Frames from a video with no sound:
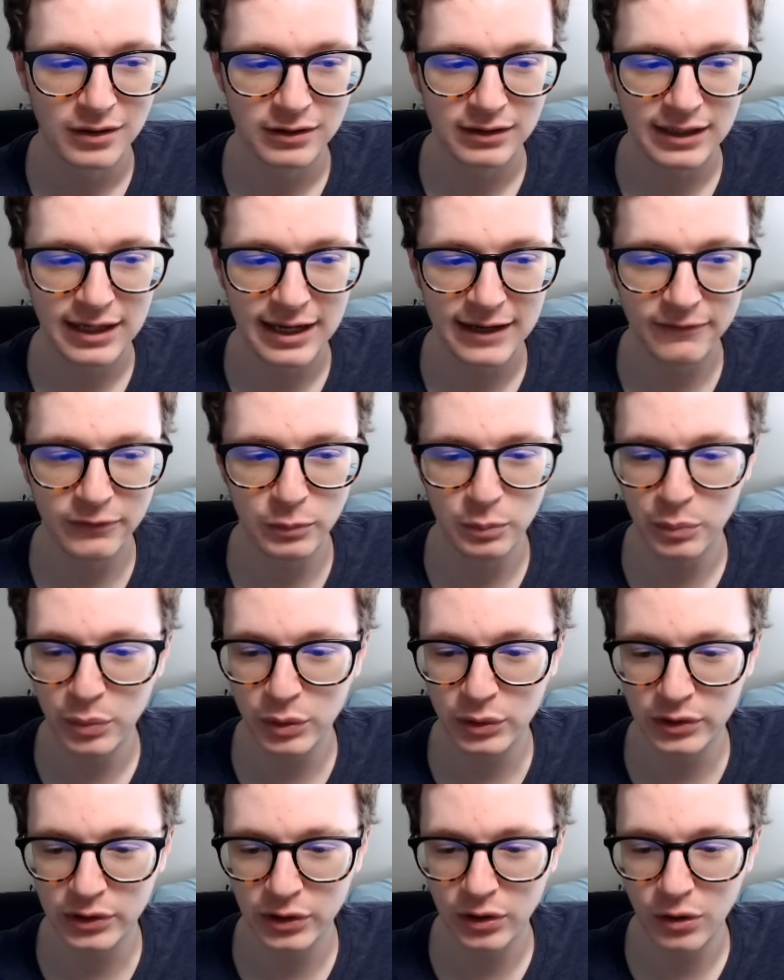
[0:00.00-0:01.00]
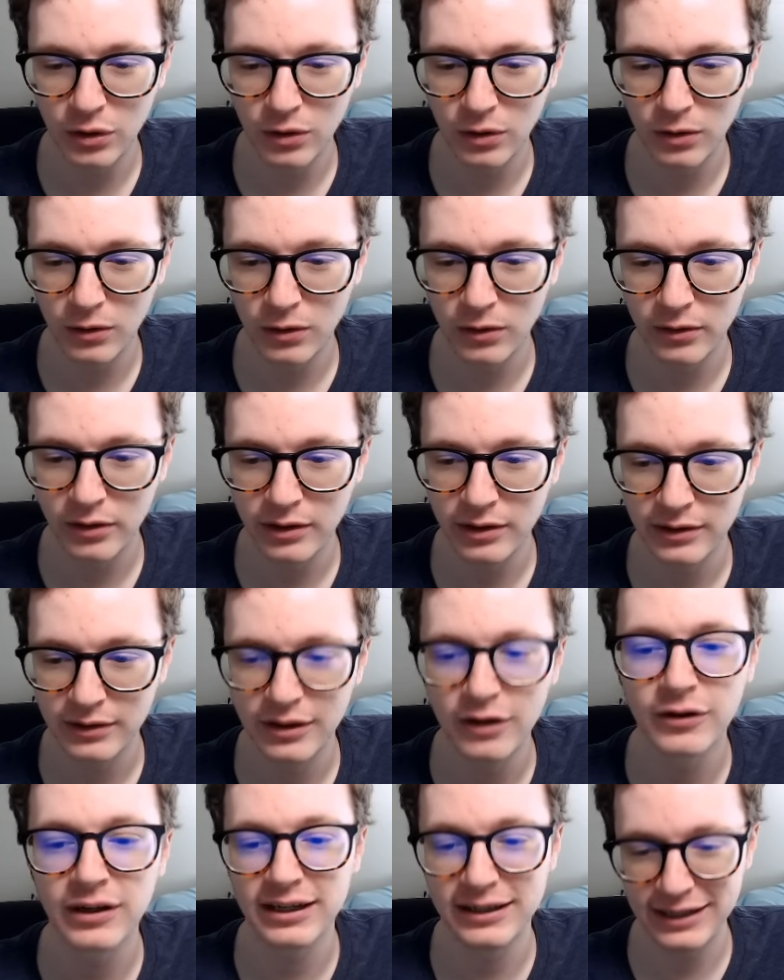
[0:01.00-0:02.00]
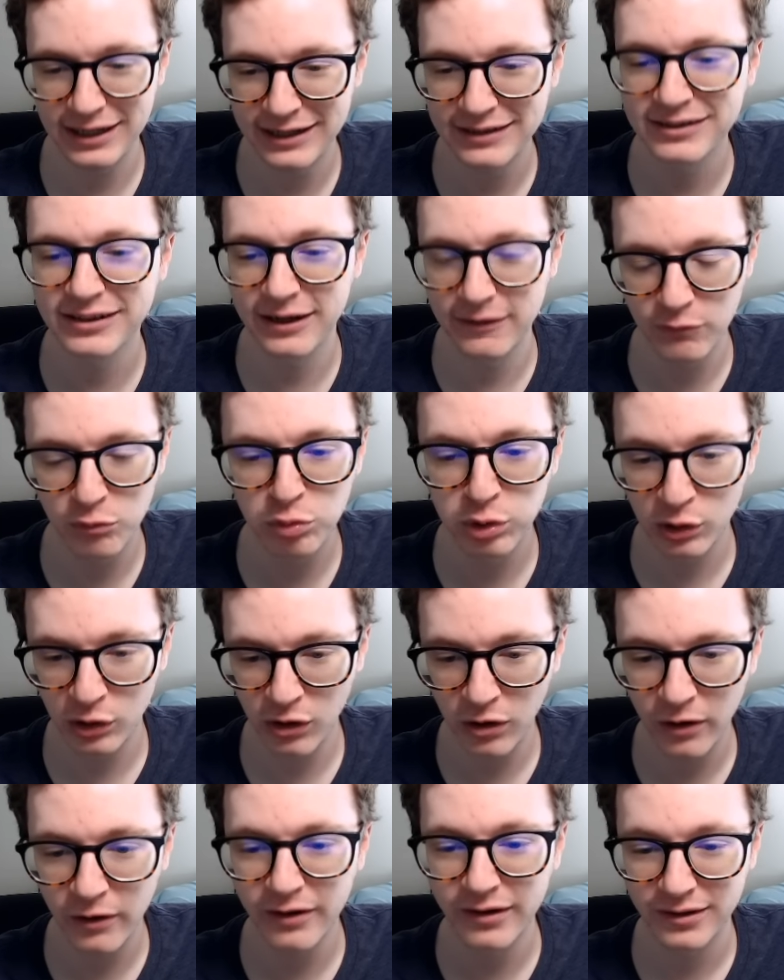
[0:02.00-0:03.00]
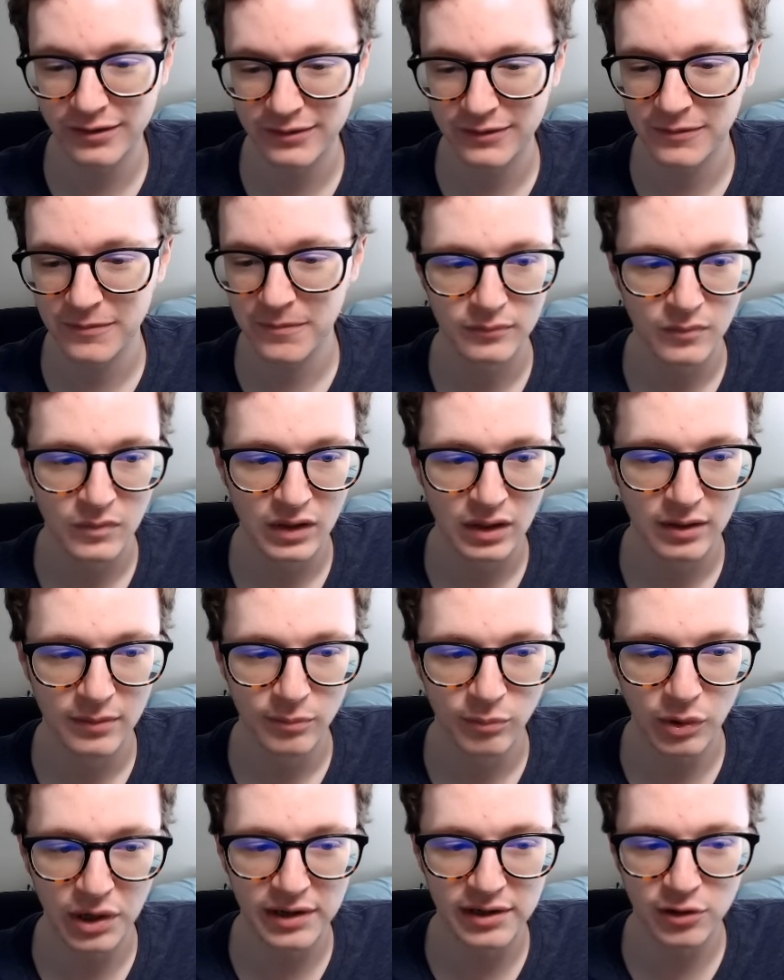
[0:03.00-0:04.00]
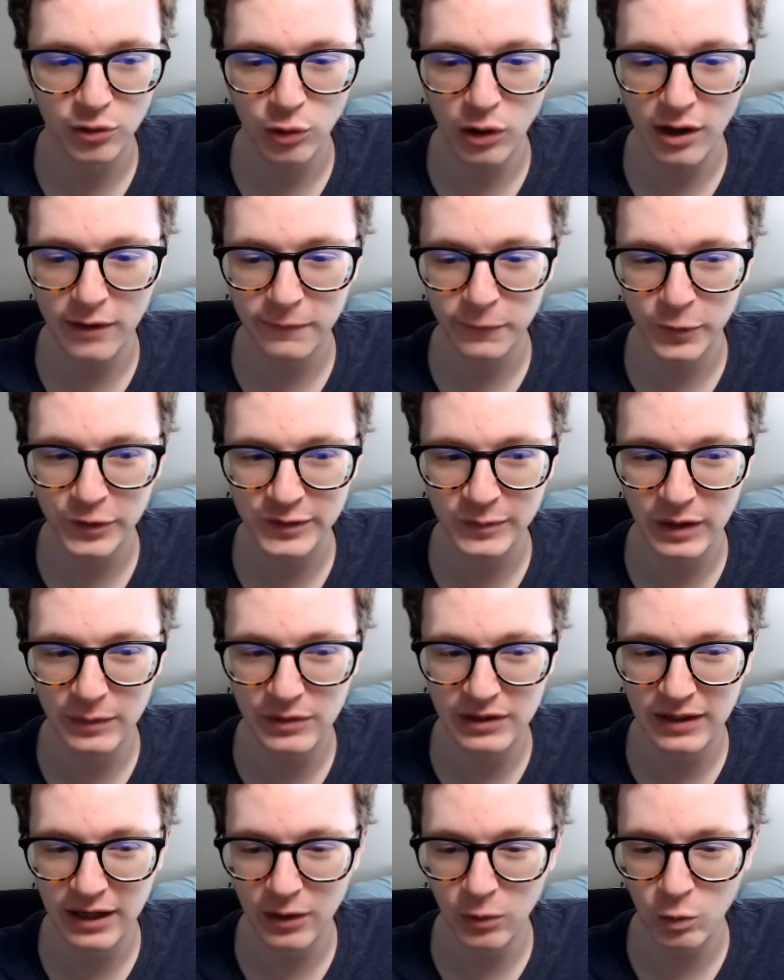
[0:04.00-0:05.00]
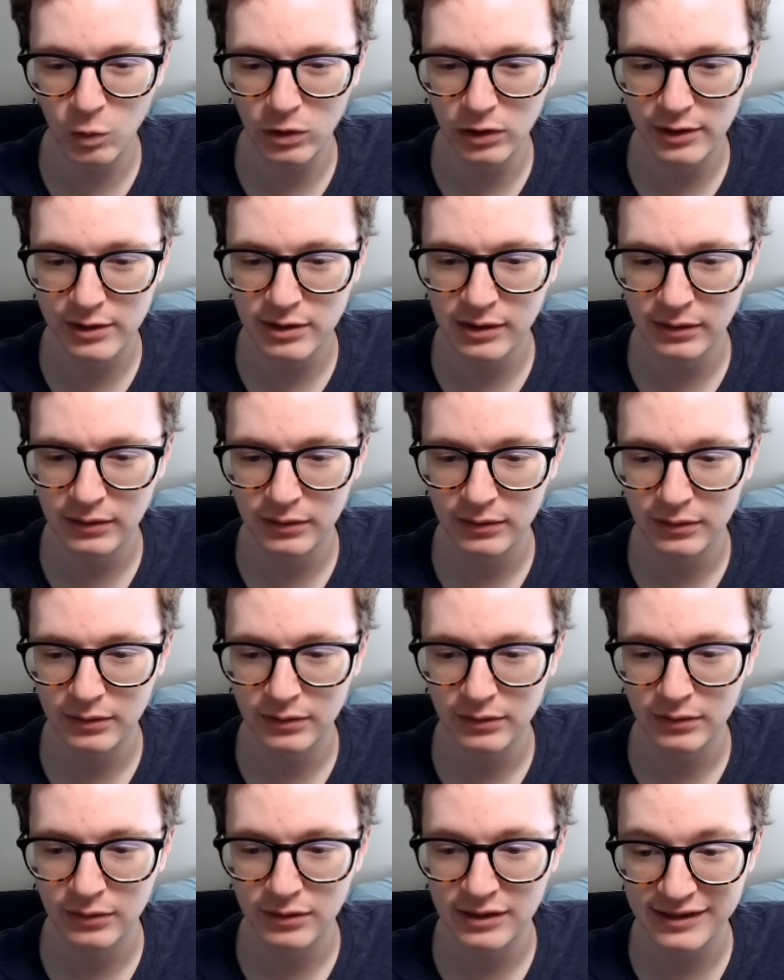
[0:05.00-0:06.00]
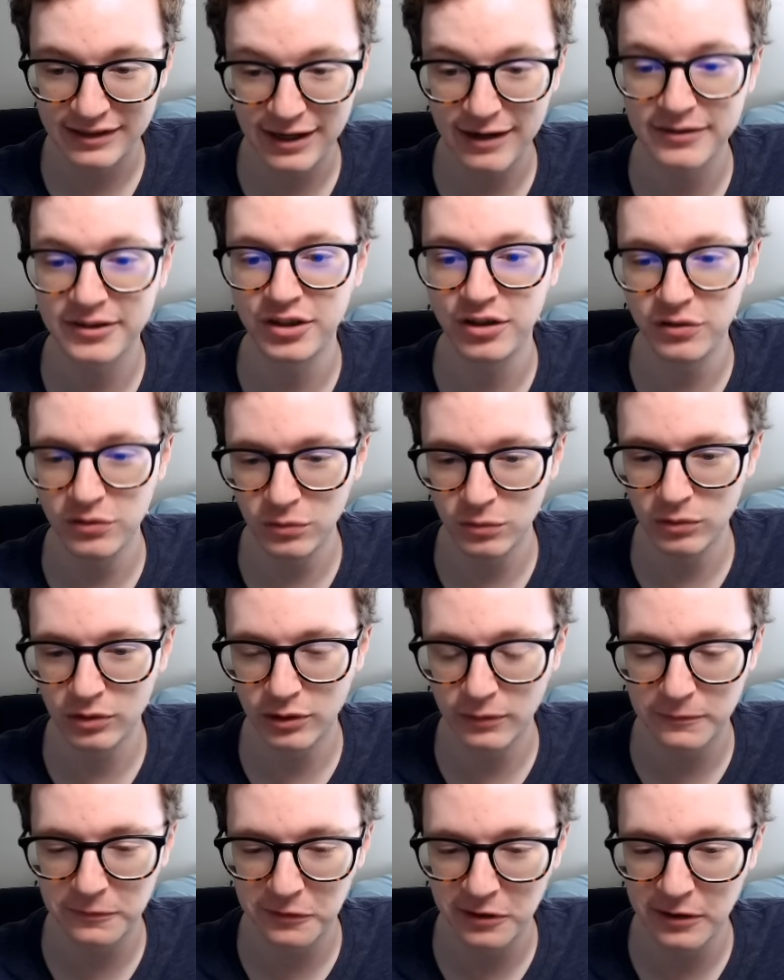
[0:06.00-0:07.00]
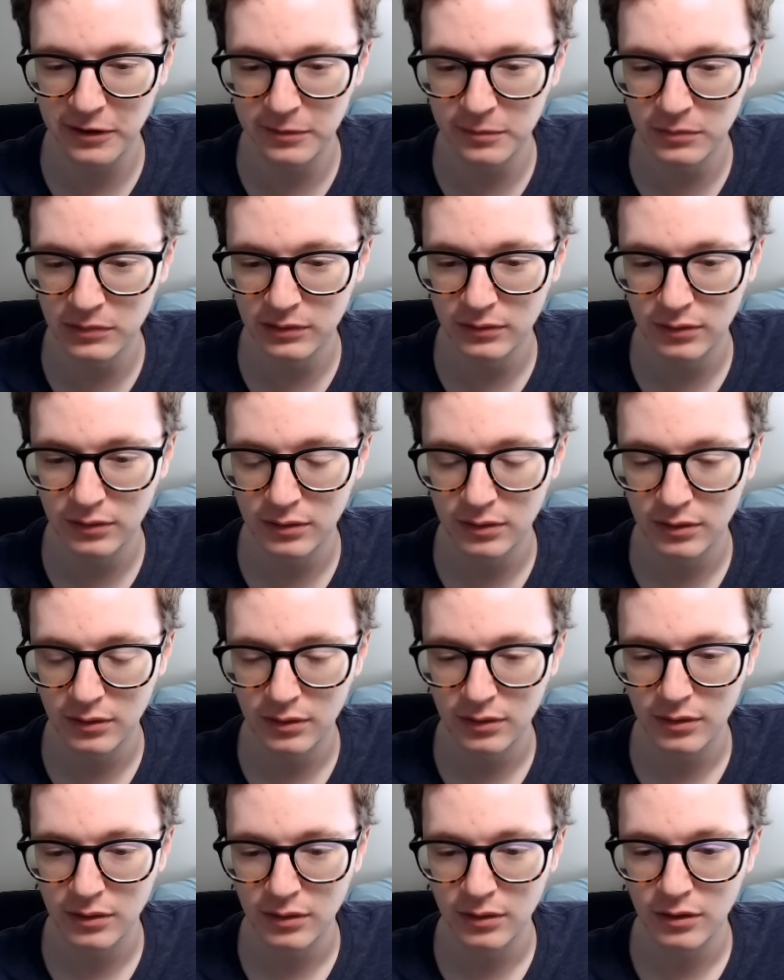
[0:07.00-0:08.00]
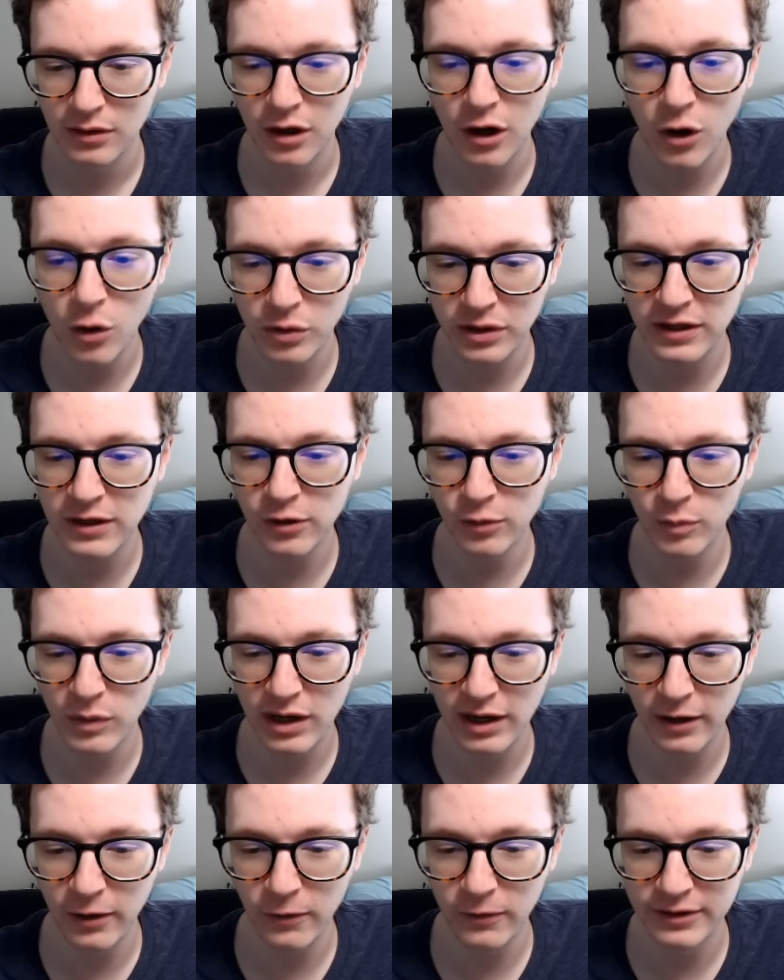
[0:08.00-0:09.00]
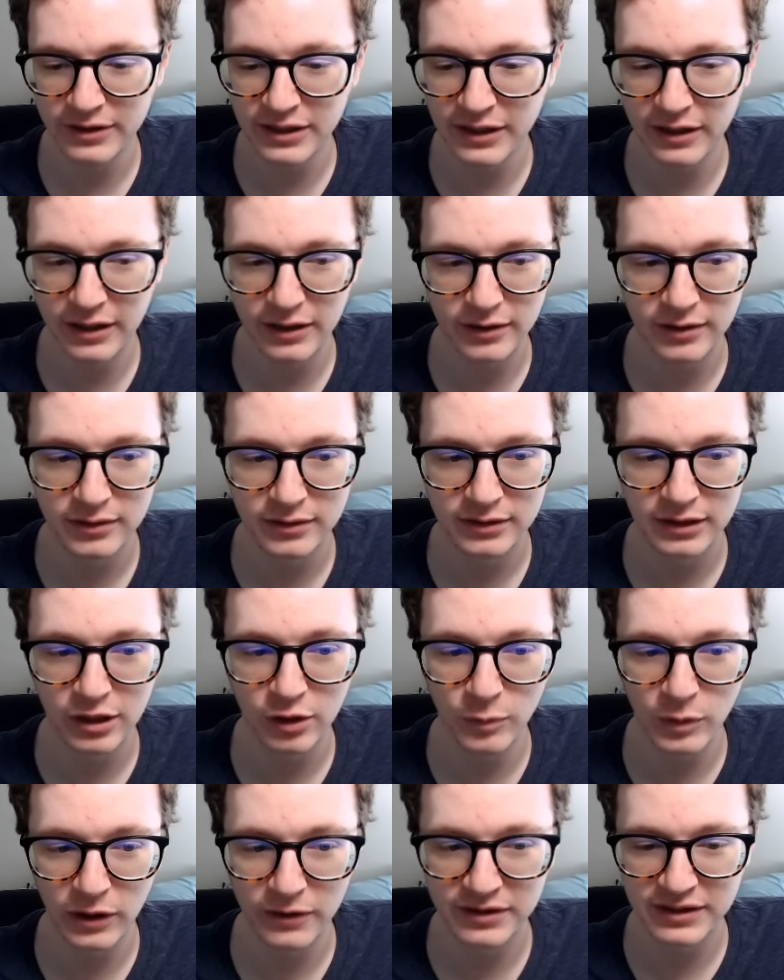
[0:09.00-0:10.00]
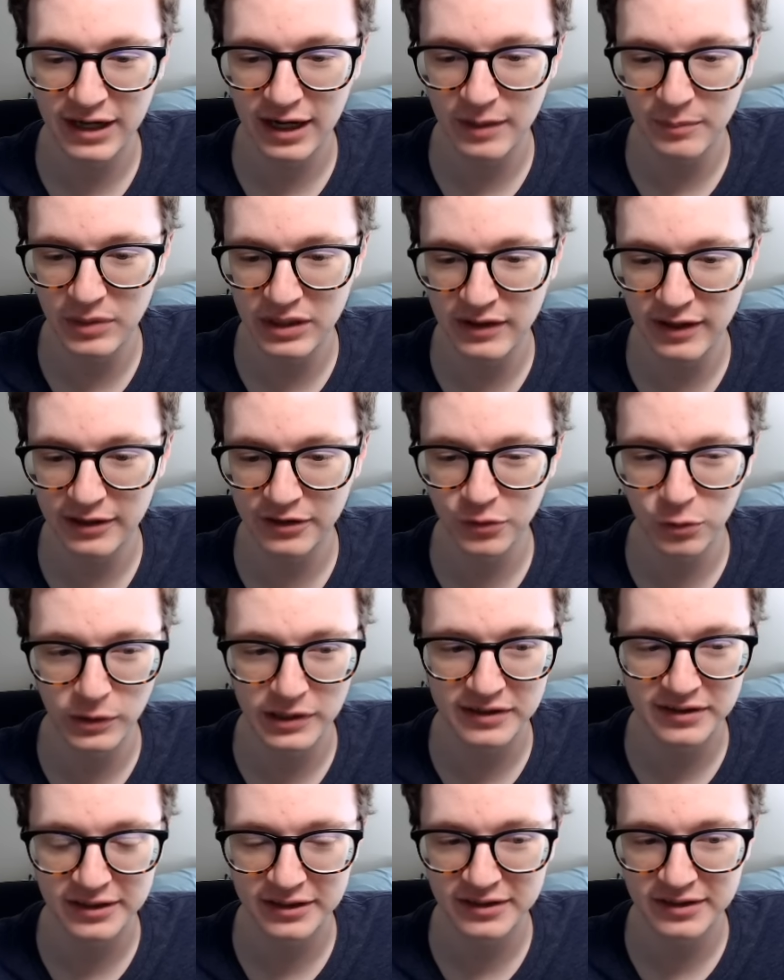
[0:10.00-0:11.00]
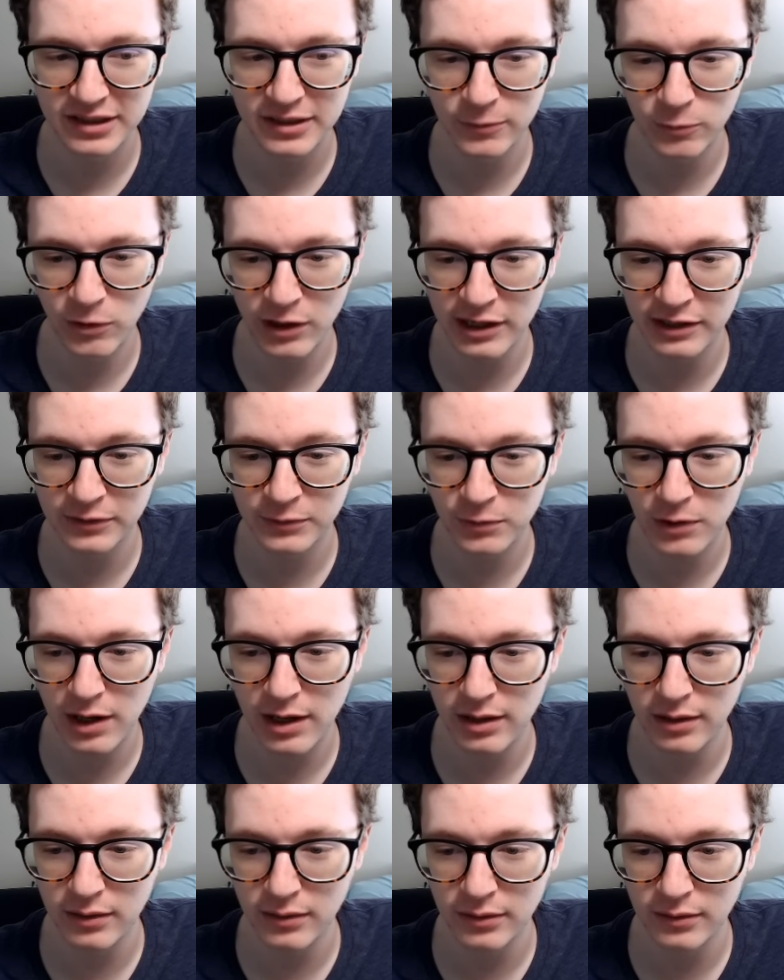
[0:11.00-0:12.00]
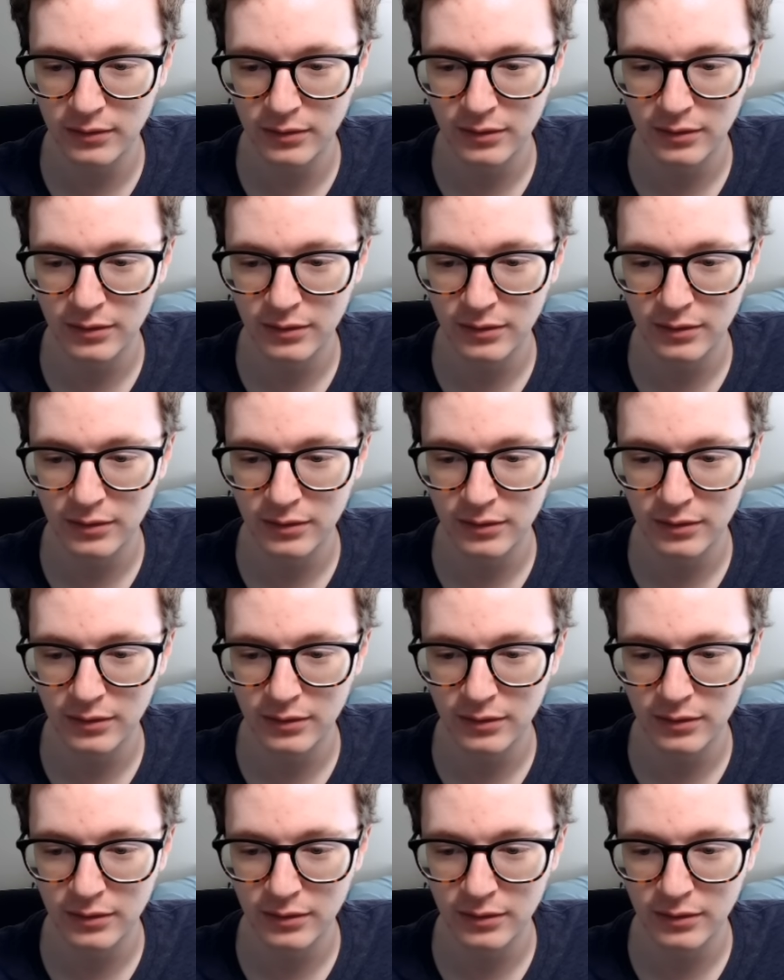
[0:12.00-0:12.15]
Kevin Pillar. Okay, yeah, it's Kevin Pillar. Brandon Crawford's maybe got 1. He's got 2. Good for him. Oh, Kiermaier. Duh. Kiermaier's got to be that 2016 Rays, right?